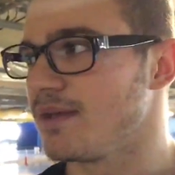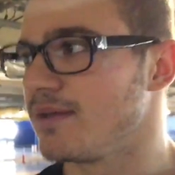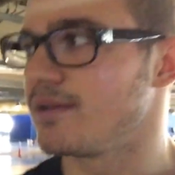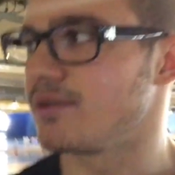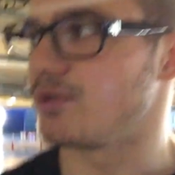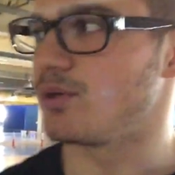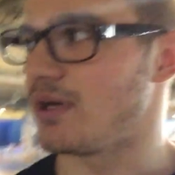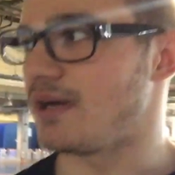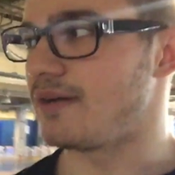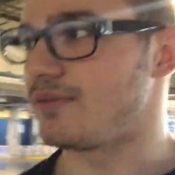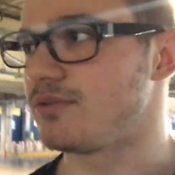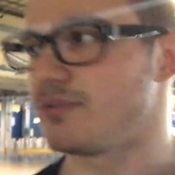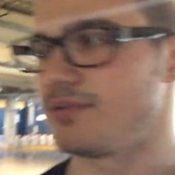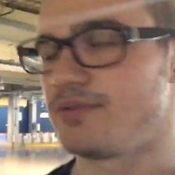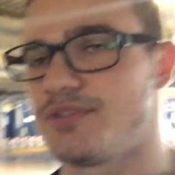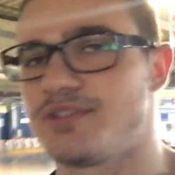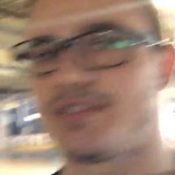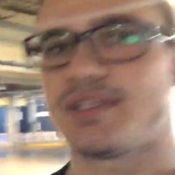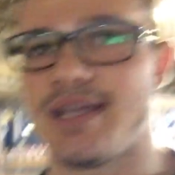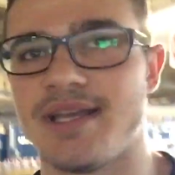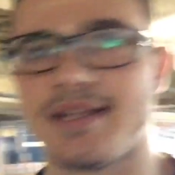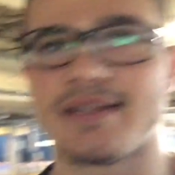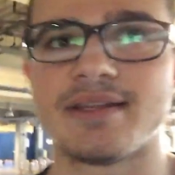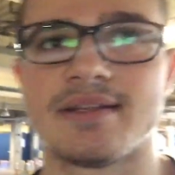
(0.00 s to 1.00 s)
You have to
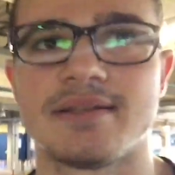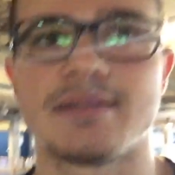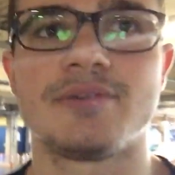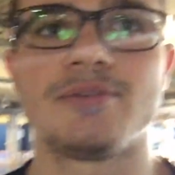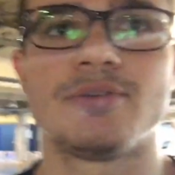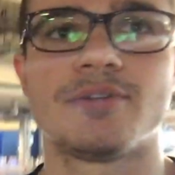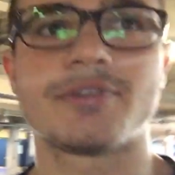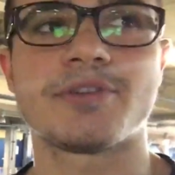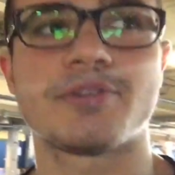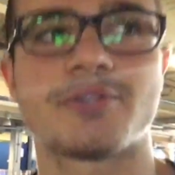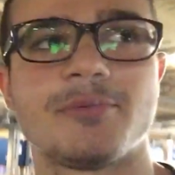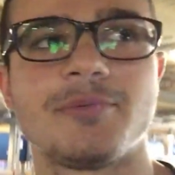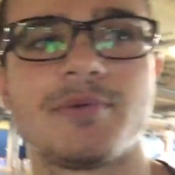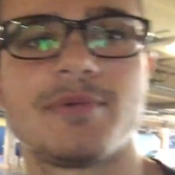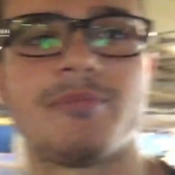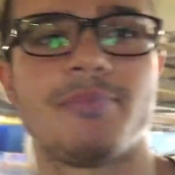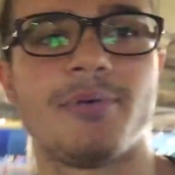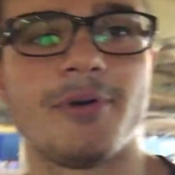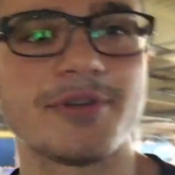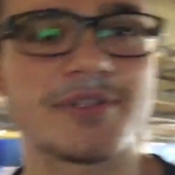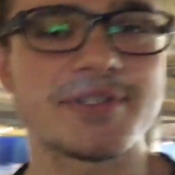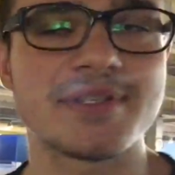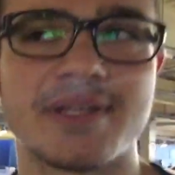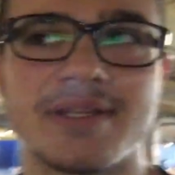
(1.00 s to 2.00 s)
understand that in order to be
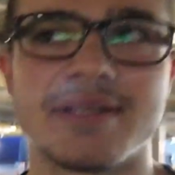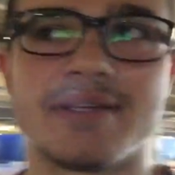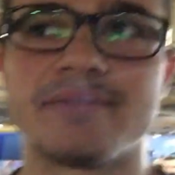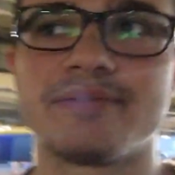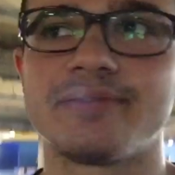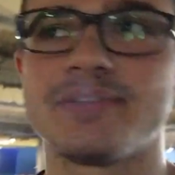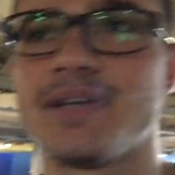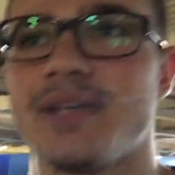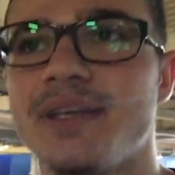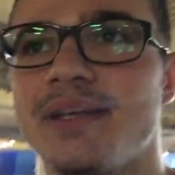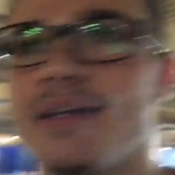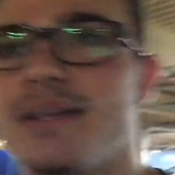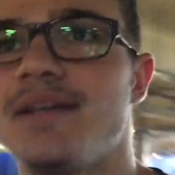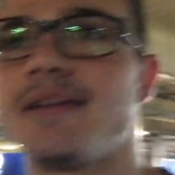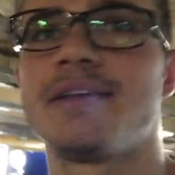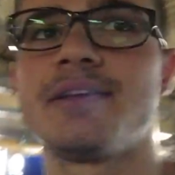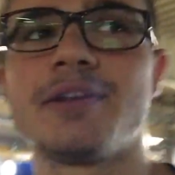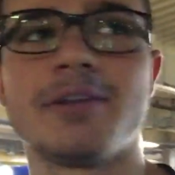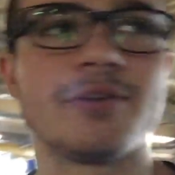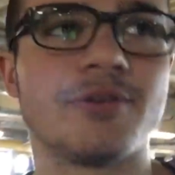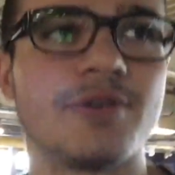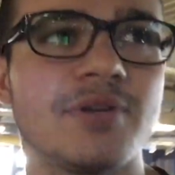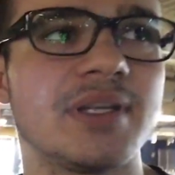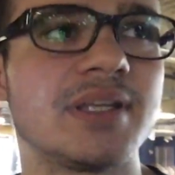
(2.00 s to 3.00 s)
positive,
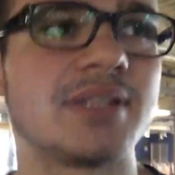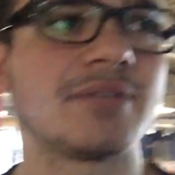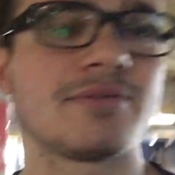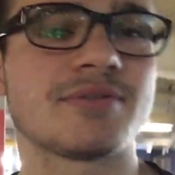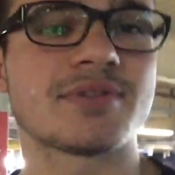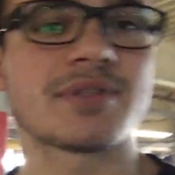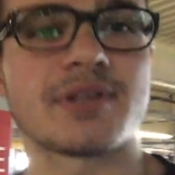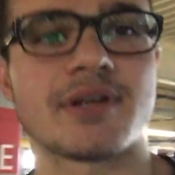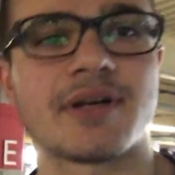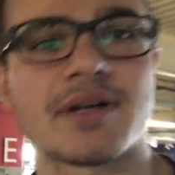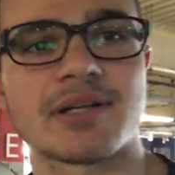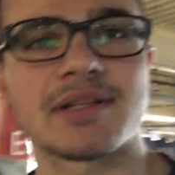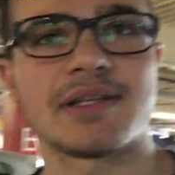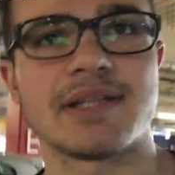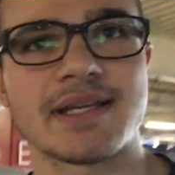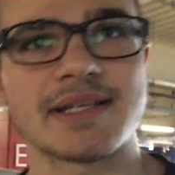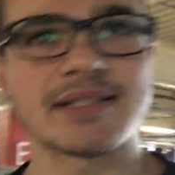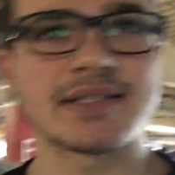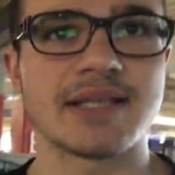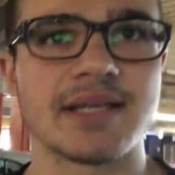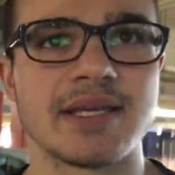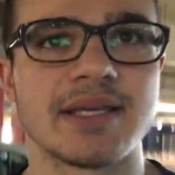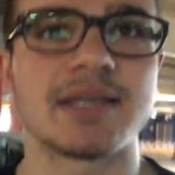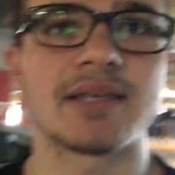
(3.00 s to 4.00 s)
you need to start like
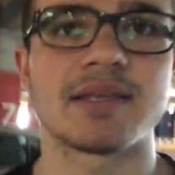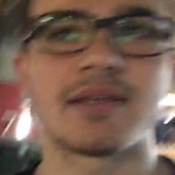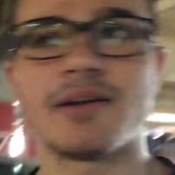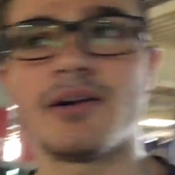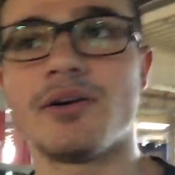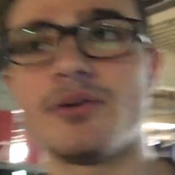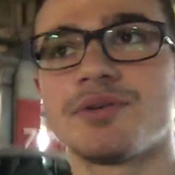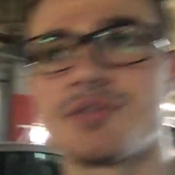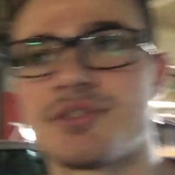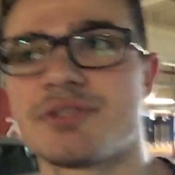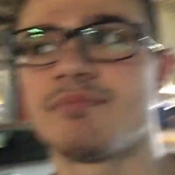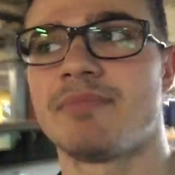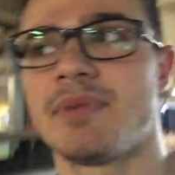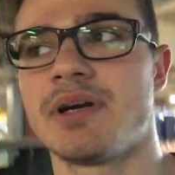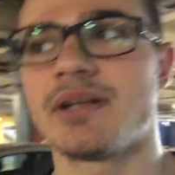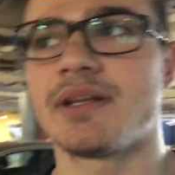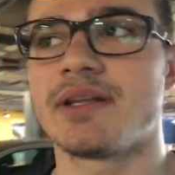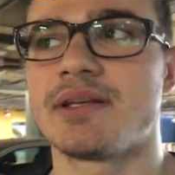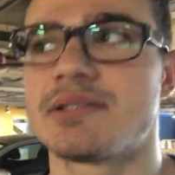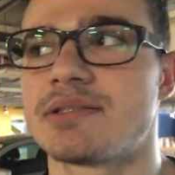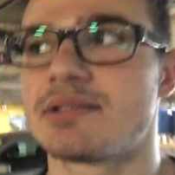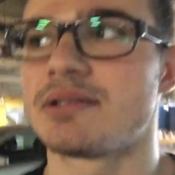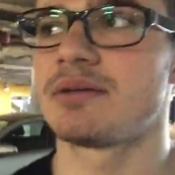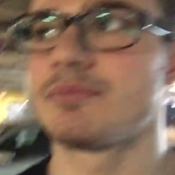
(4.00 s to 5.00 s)
saying, oh, it's Monday,
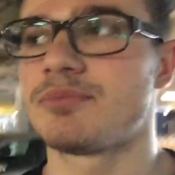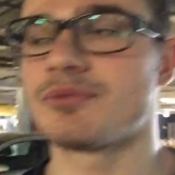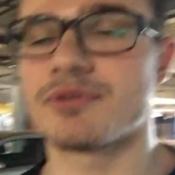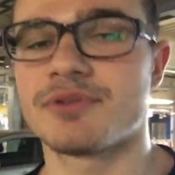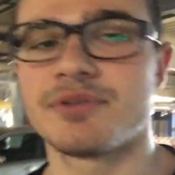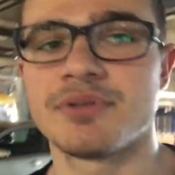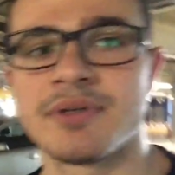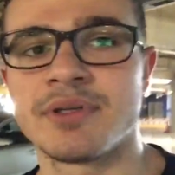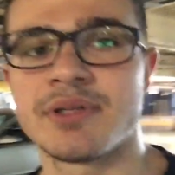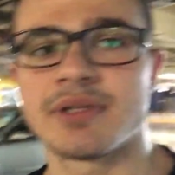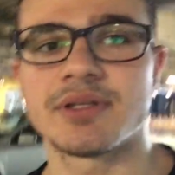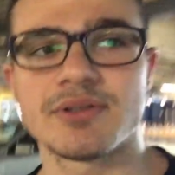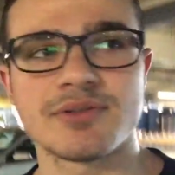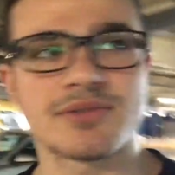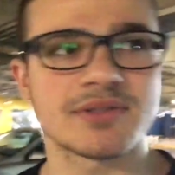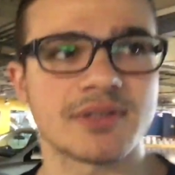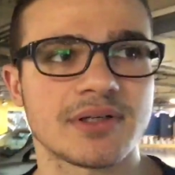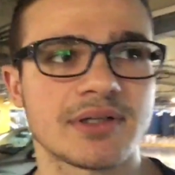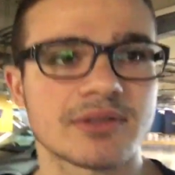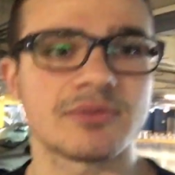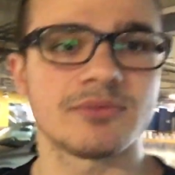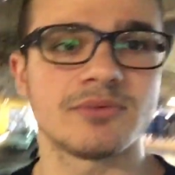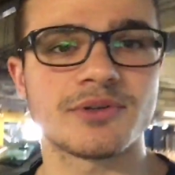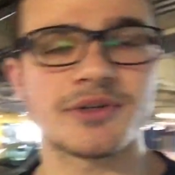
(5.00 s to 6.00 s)
it's an opportunity to
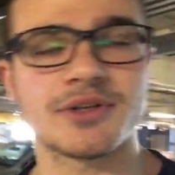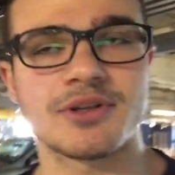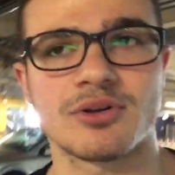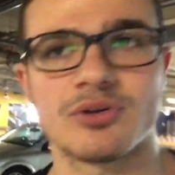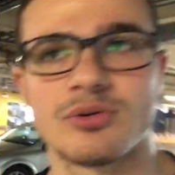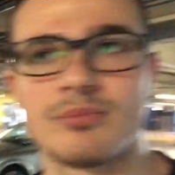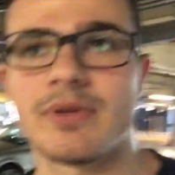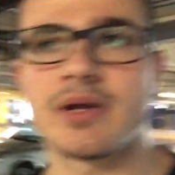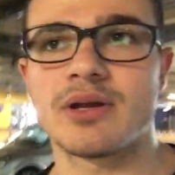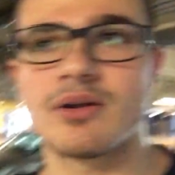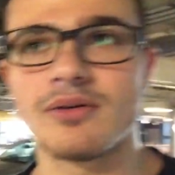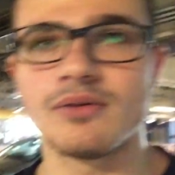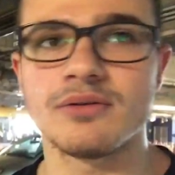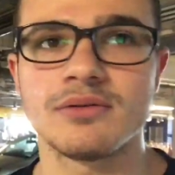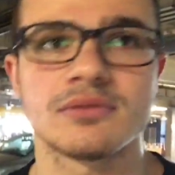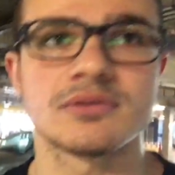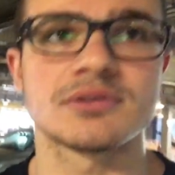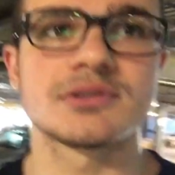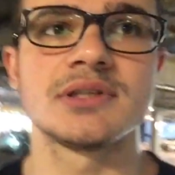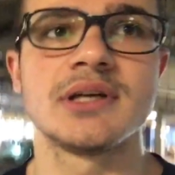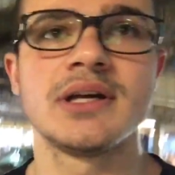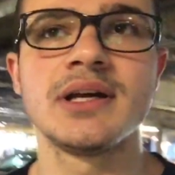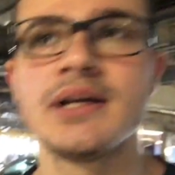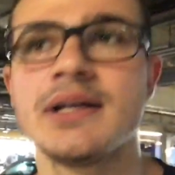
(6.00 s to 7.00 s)
start working on my goals,
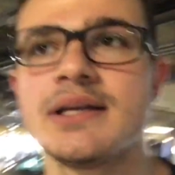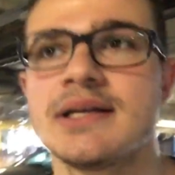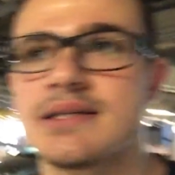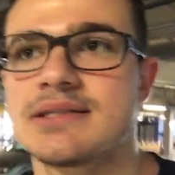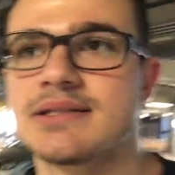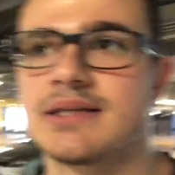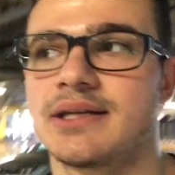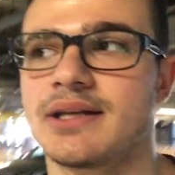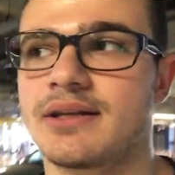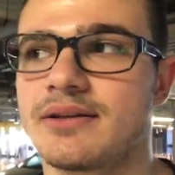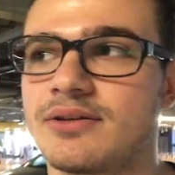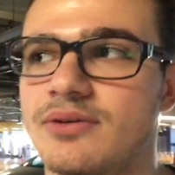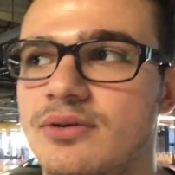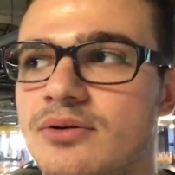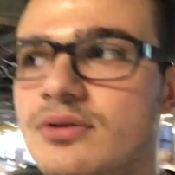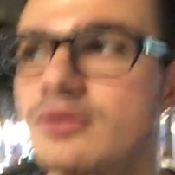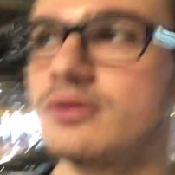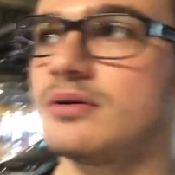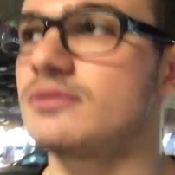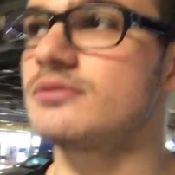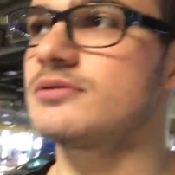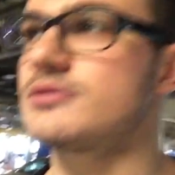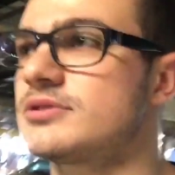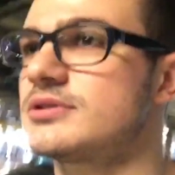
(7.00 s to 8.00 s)
setting new
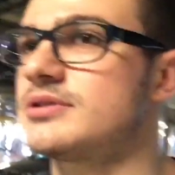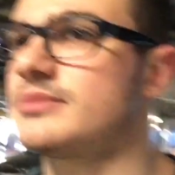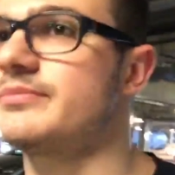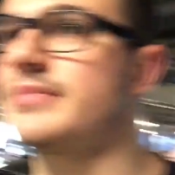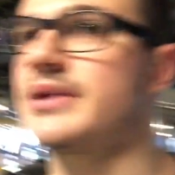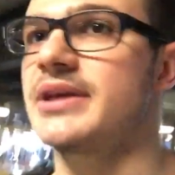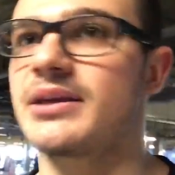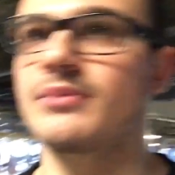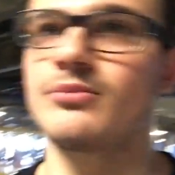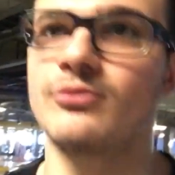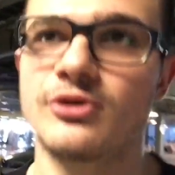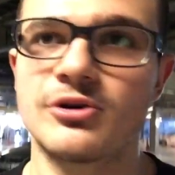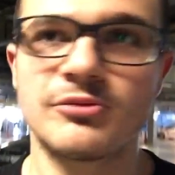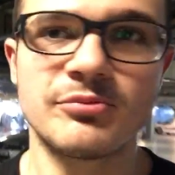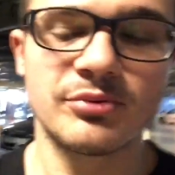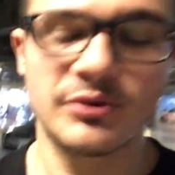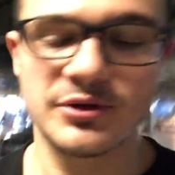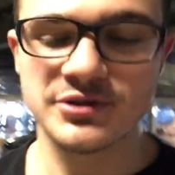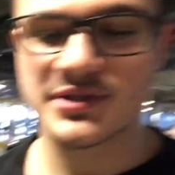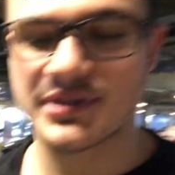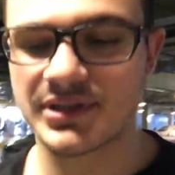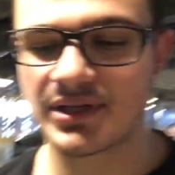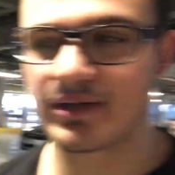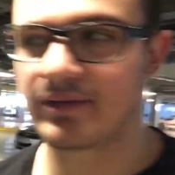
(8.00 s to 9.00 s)
goals, being more
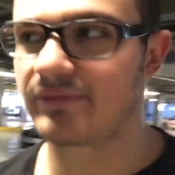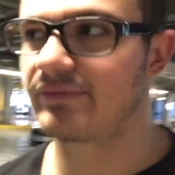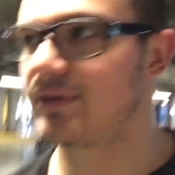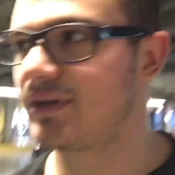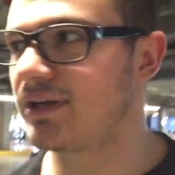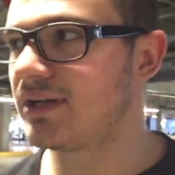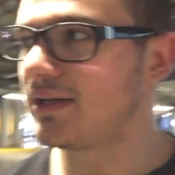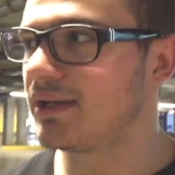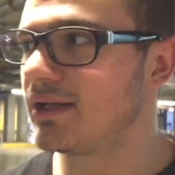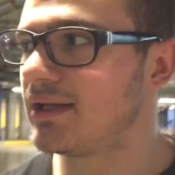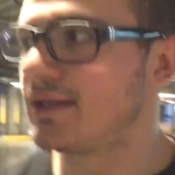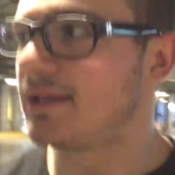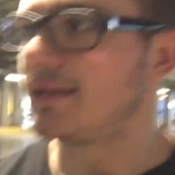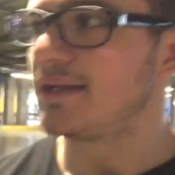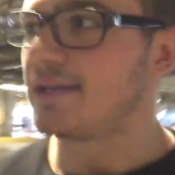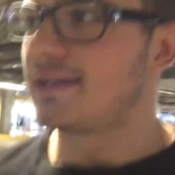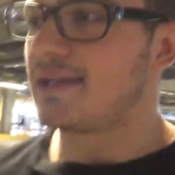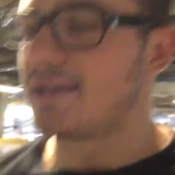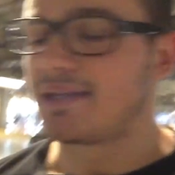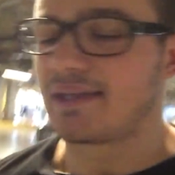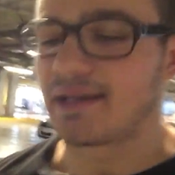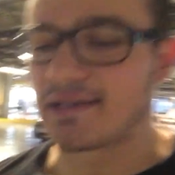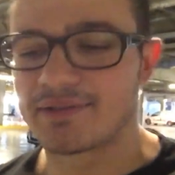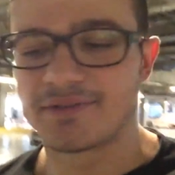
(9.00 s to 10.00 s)
positive,
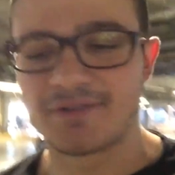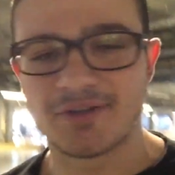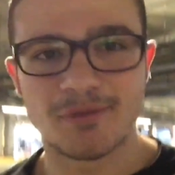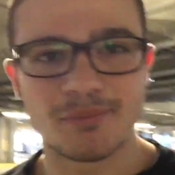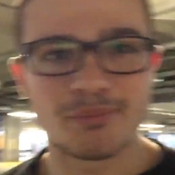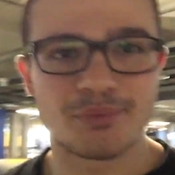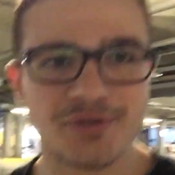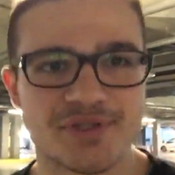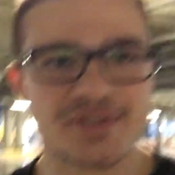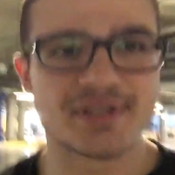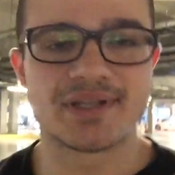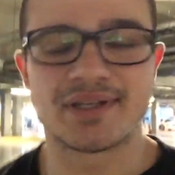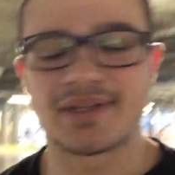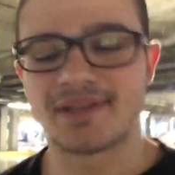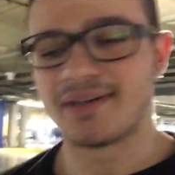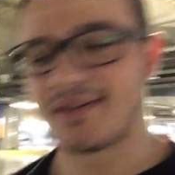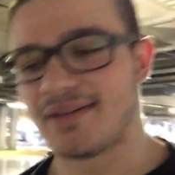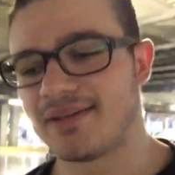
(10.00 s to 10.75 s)
not the opposite.